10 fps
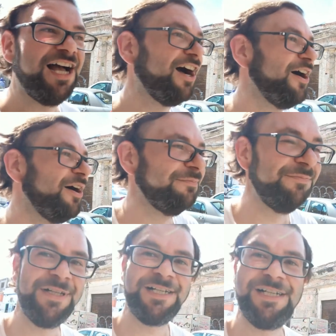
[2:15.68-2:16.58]
Um,
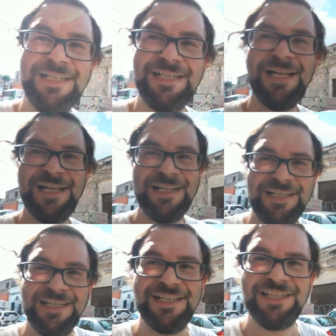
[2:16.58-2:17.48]

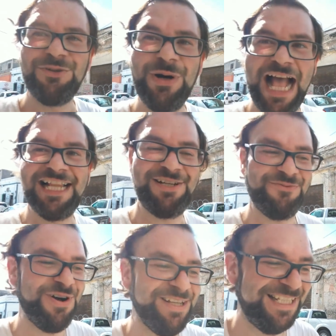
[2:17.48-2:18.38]
the
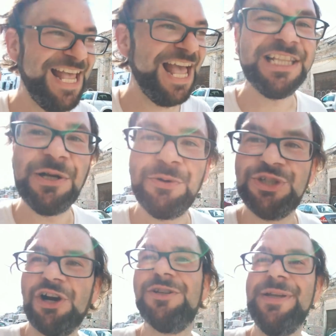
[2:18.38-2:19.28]
reality was they were
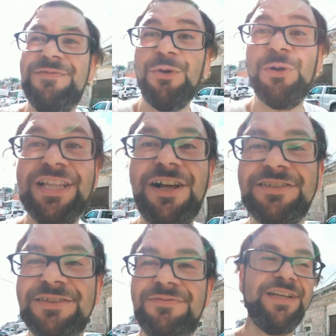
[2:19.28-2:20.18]
charging me forty
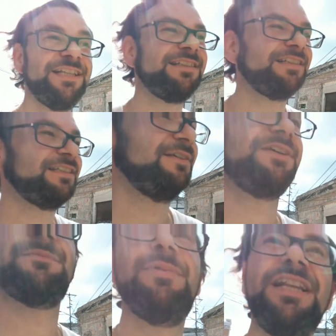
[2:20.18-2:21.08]
dollars in fees, if you can